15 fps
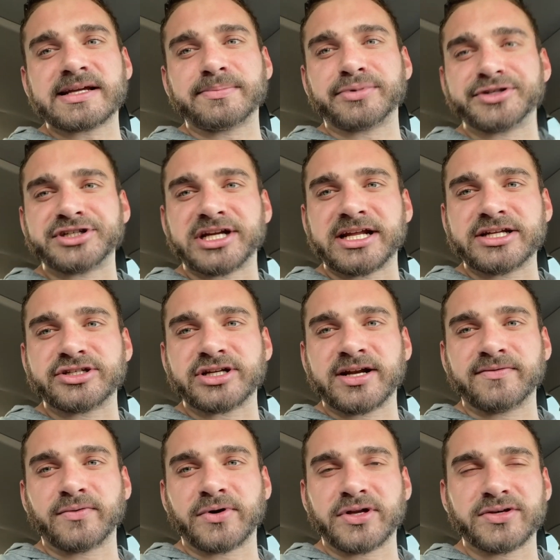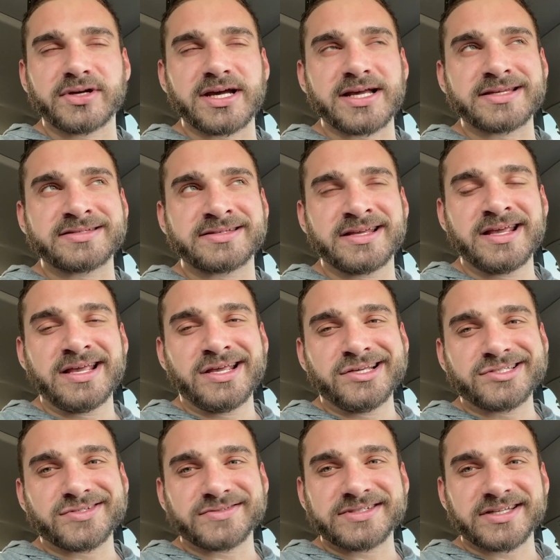I appreciate each and every one of you guys.
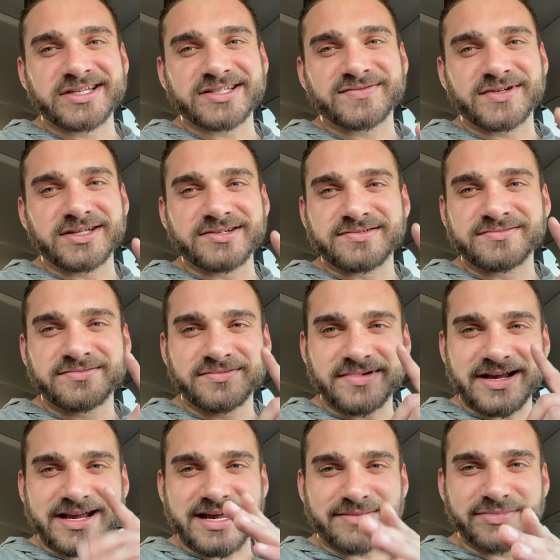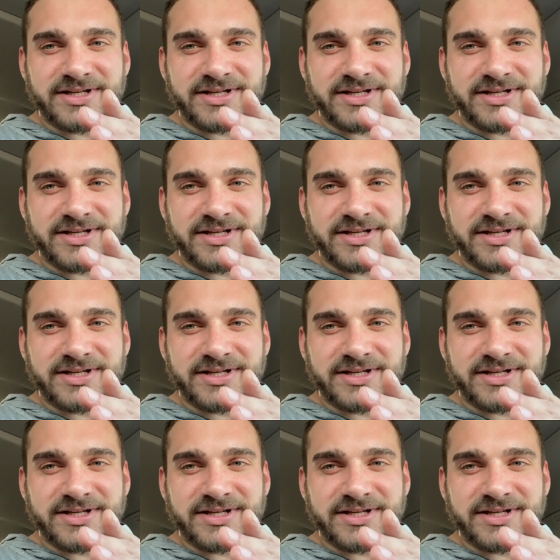So until next video, God